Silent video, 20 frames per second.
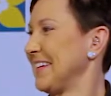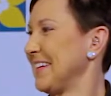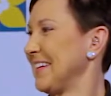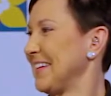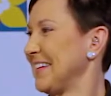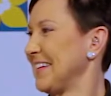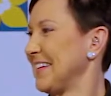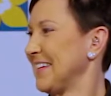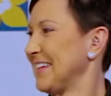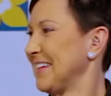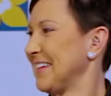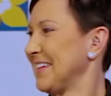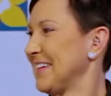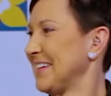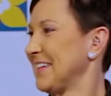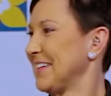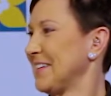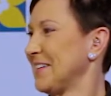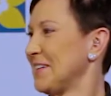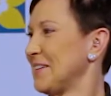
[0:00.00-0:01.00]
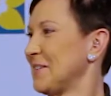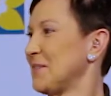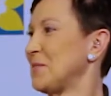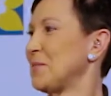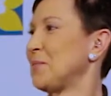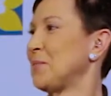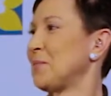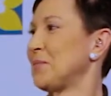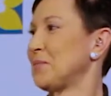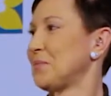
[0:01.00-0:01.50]

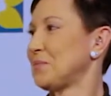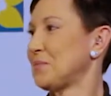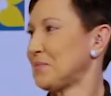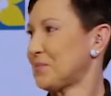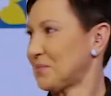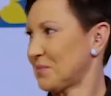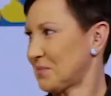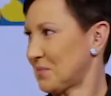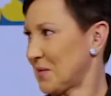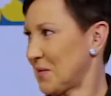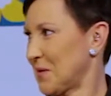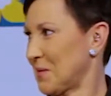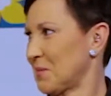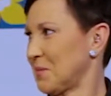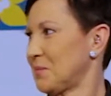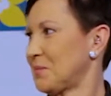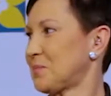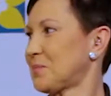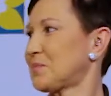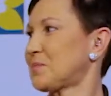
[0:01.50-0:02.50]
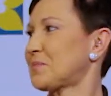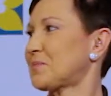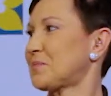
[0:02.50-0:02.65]
The person shown says nothing.